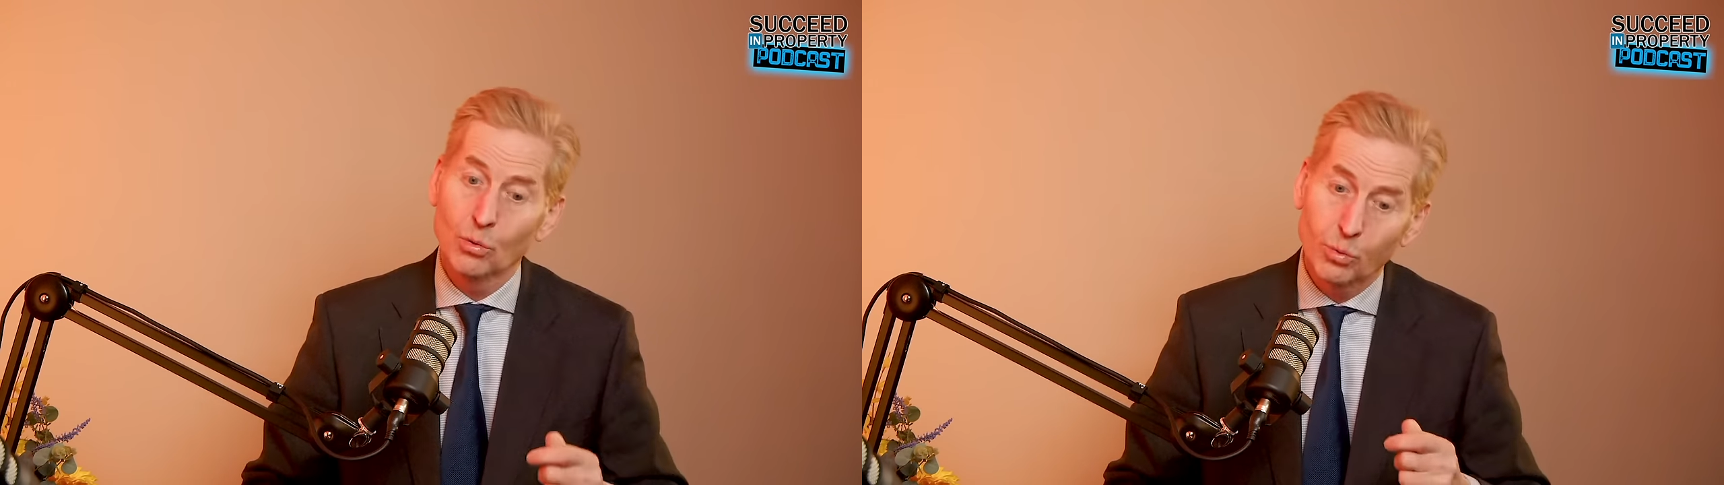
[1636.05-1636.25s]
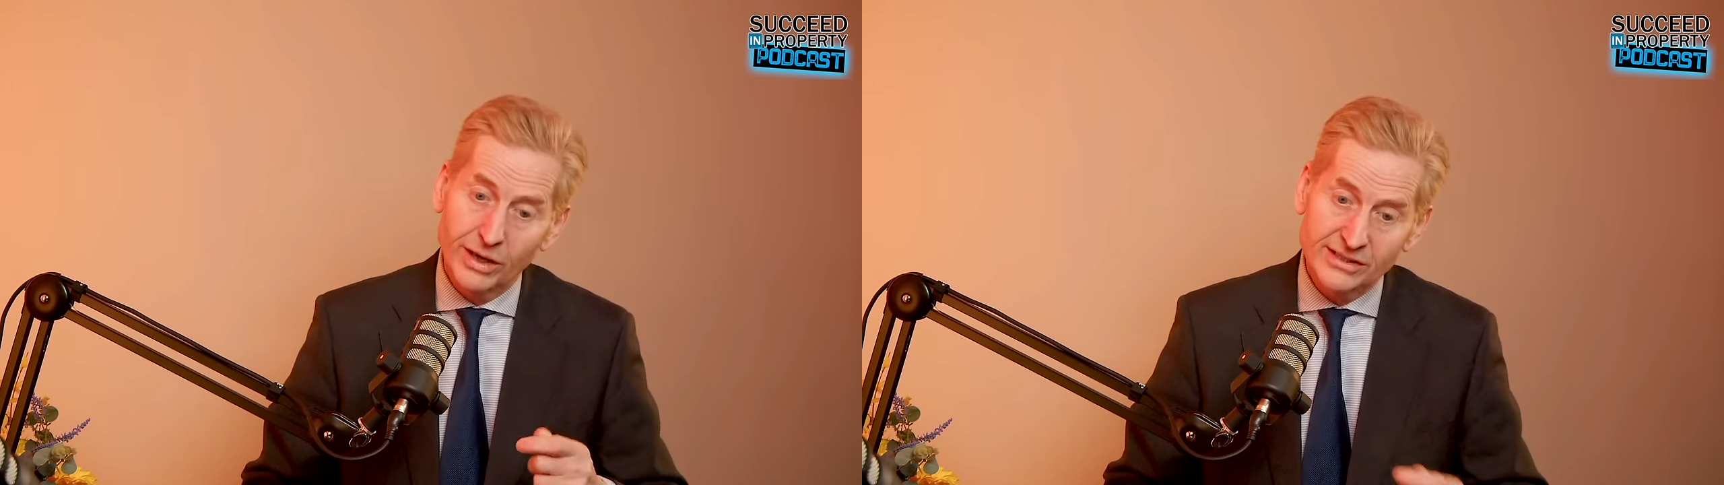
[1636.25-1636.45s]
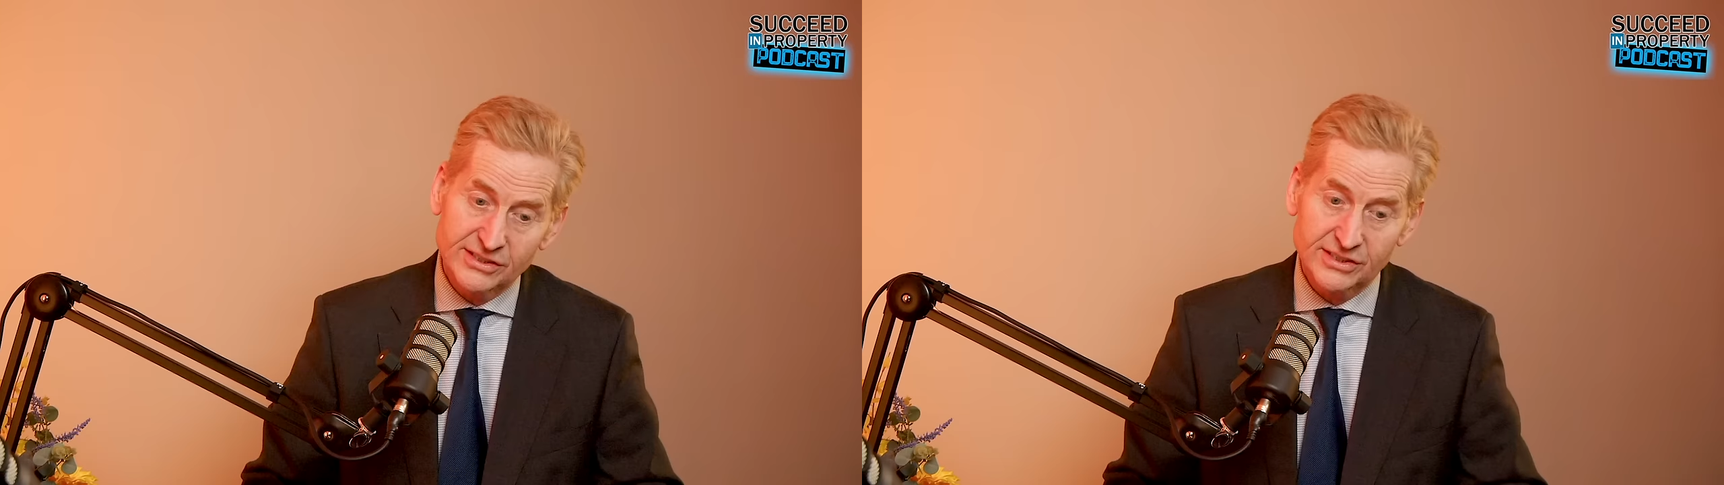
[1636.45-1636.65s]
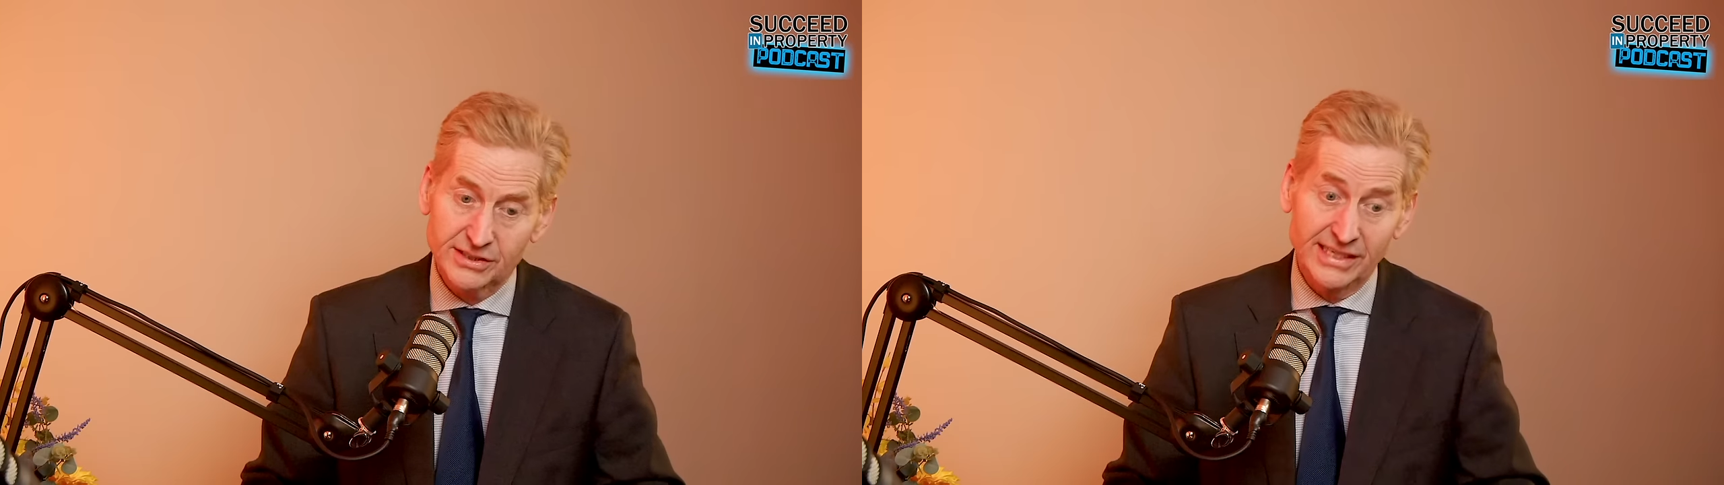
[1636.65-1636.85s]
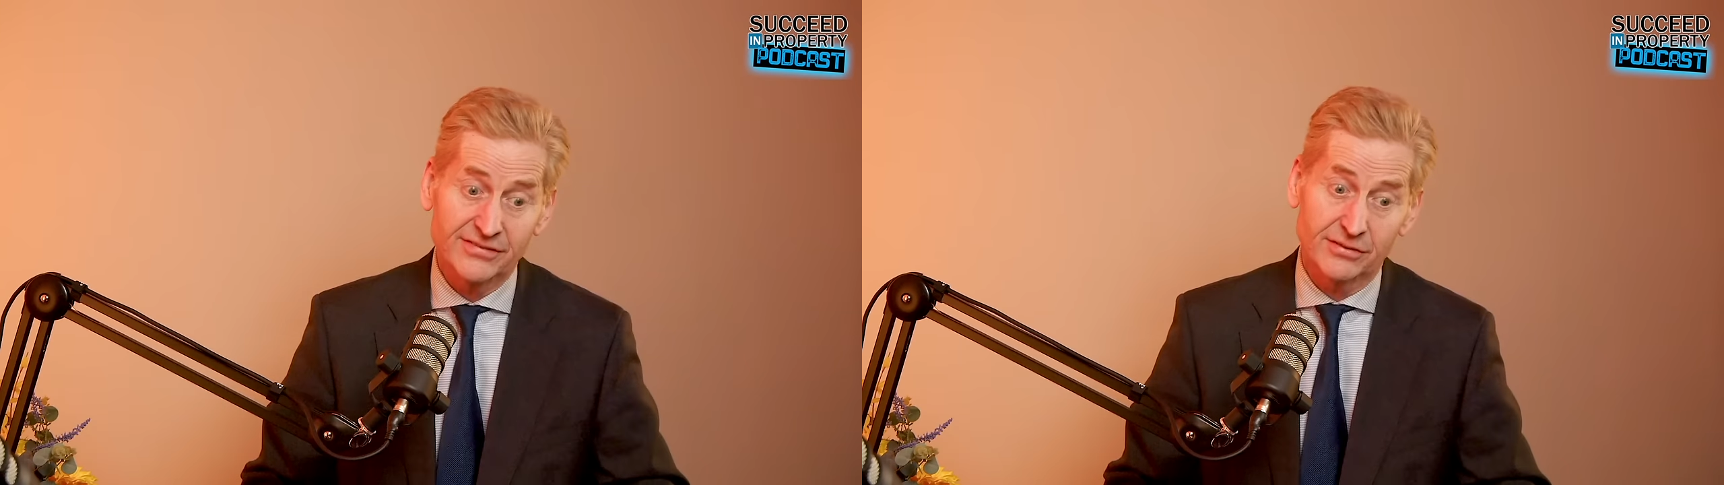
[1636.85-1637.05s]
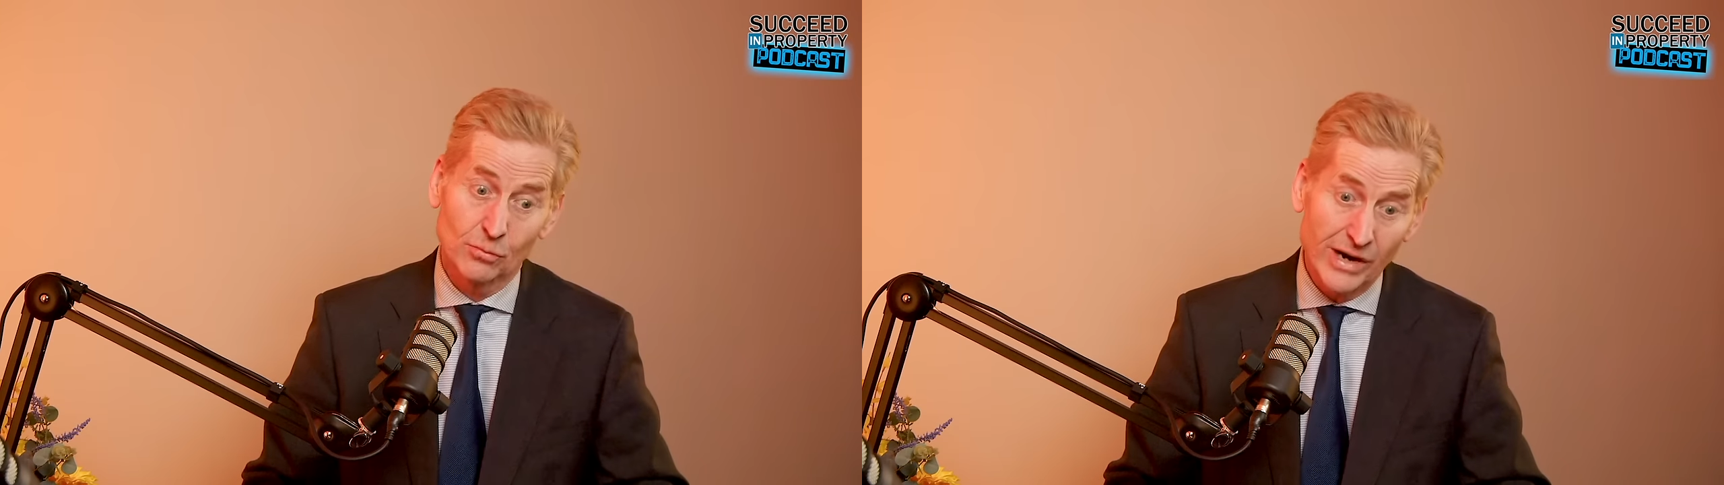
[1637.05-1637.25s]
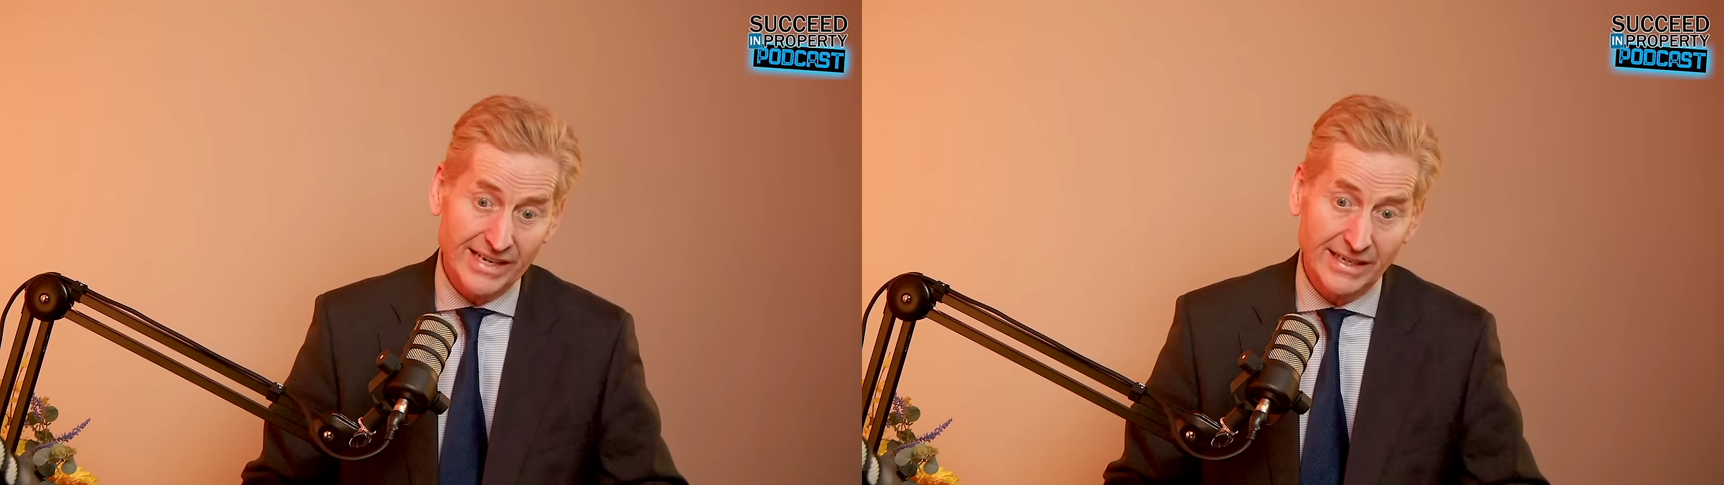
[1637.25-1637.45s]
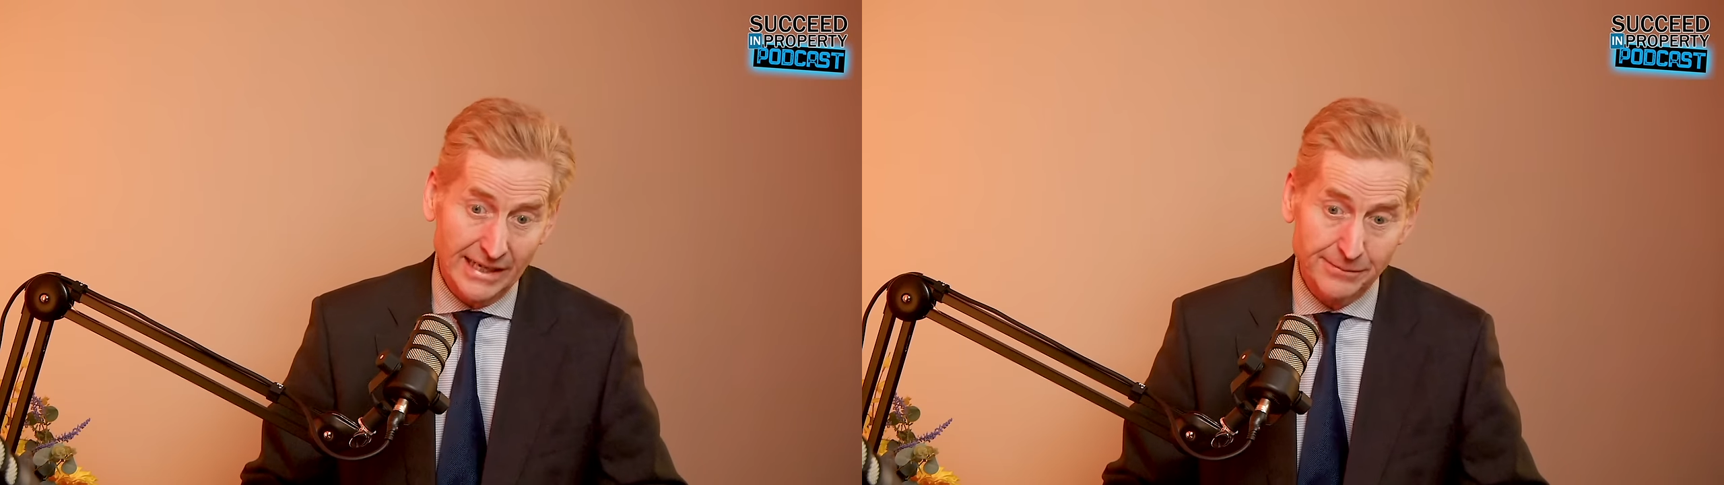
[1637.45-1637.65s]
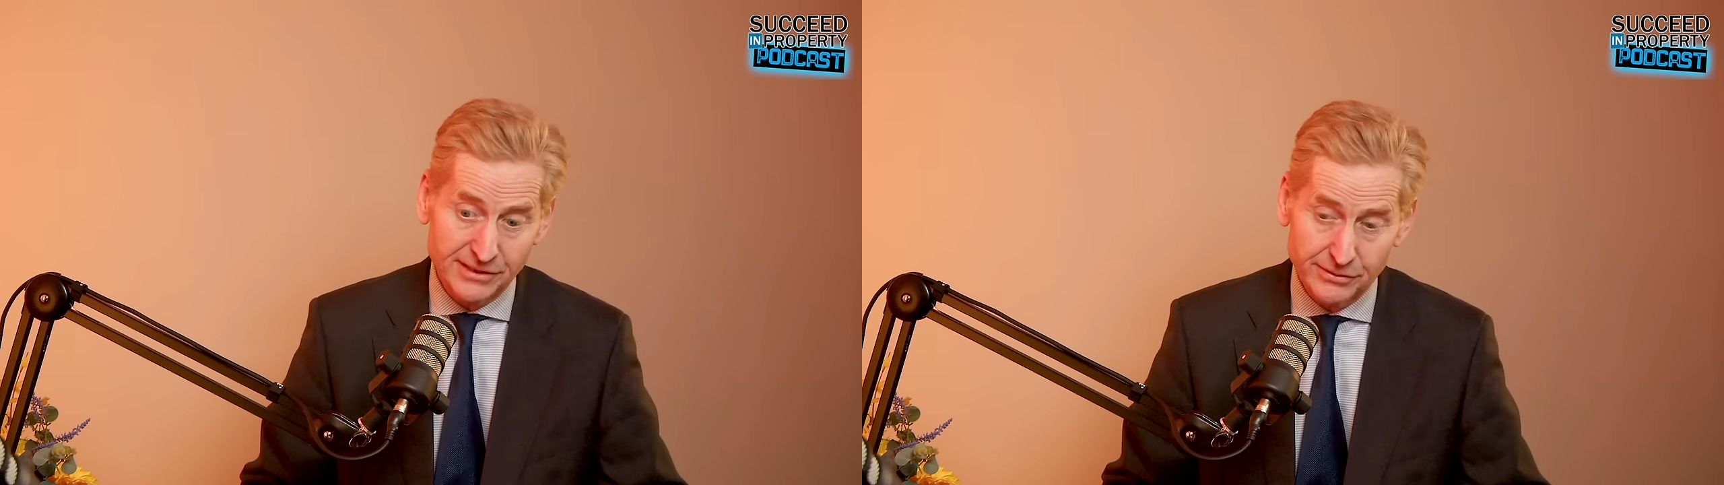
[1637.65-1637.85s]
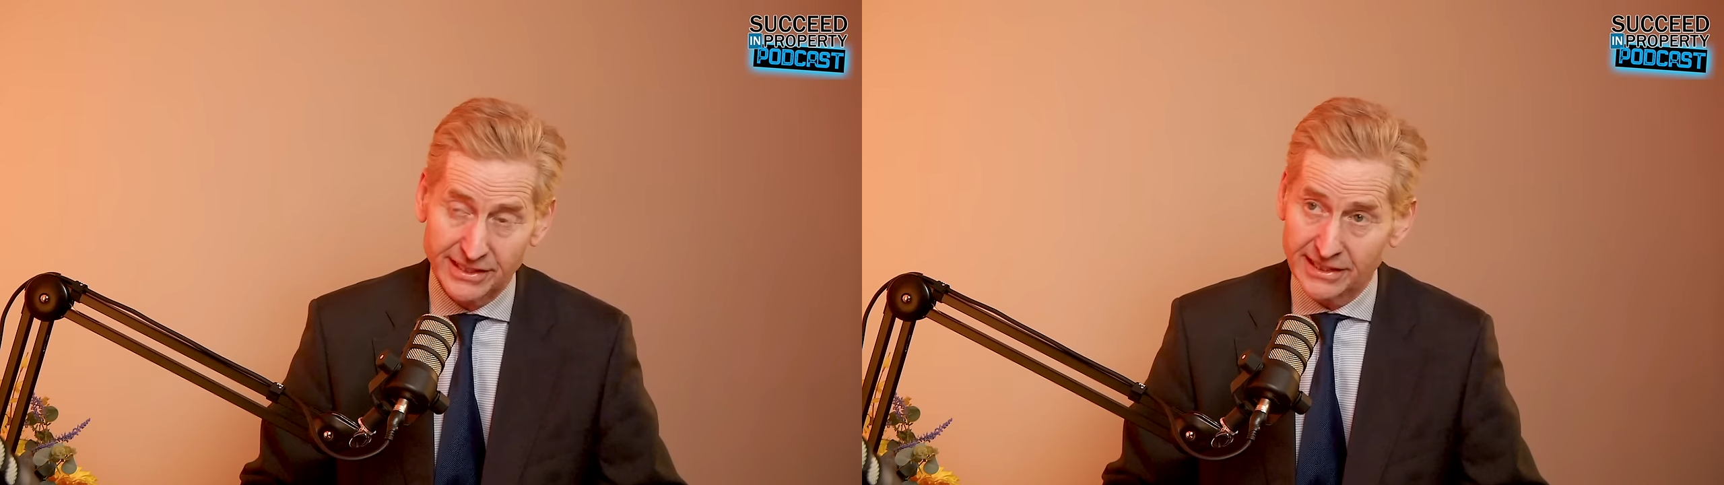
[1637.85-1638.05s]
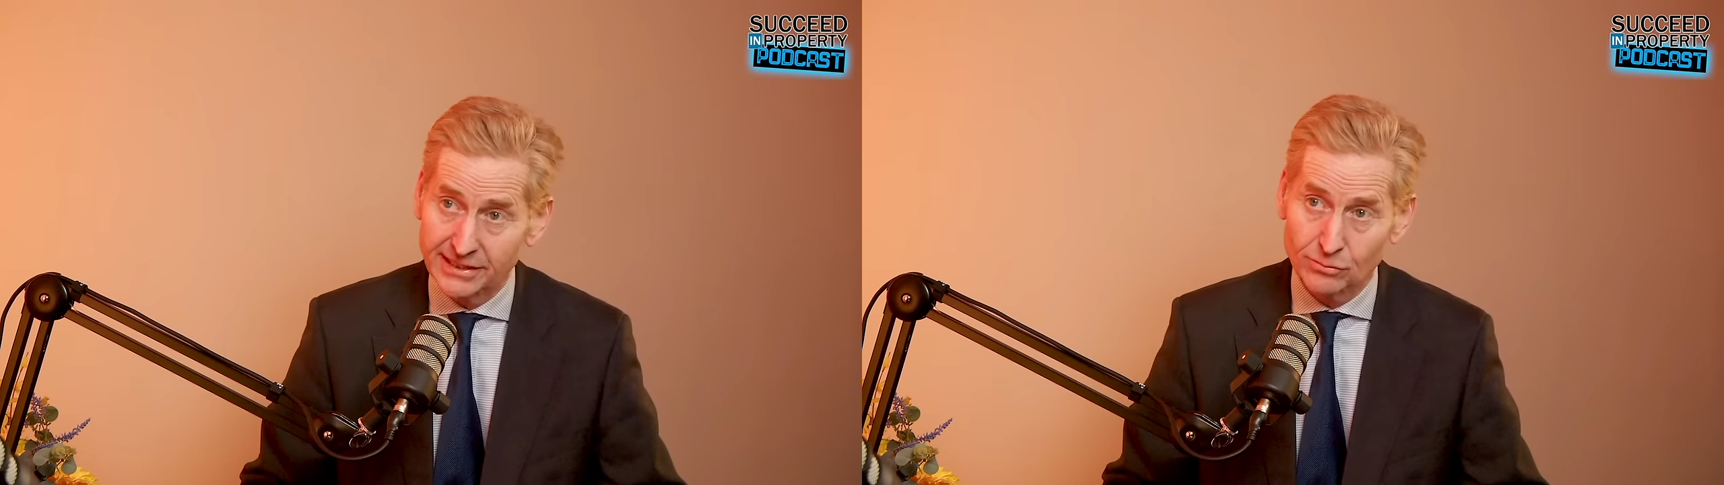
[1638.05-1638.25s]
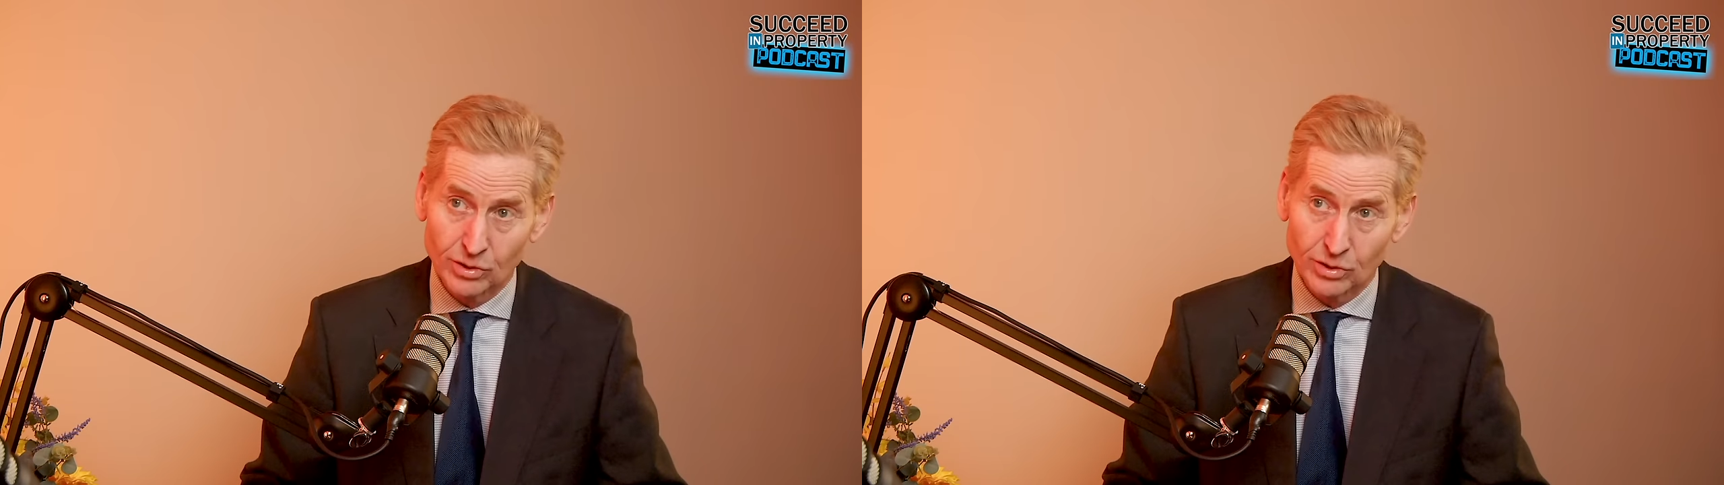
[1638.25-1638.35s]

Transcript: once if and when Labour do get in,